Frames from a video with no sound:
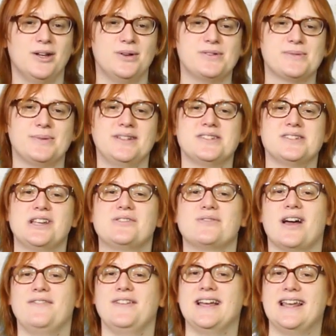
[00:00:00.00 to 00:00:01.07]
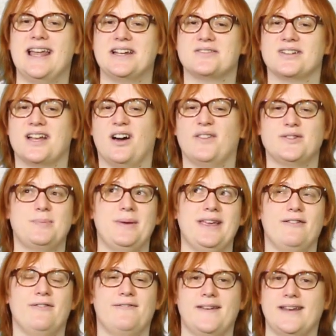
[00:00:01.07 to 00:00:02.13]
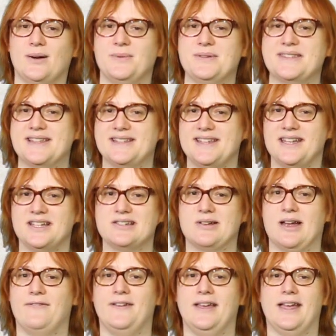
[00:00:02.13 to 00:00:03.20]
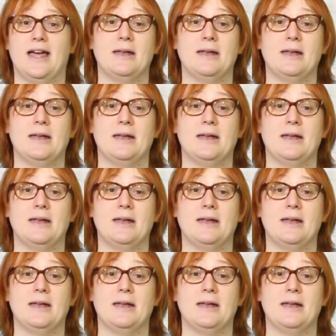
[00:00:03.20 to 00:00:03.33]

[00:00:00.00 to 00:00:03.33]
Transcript: who switched to driving electric after being fed up with sitting in traffic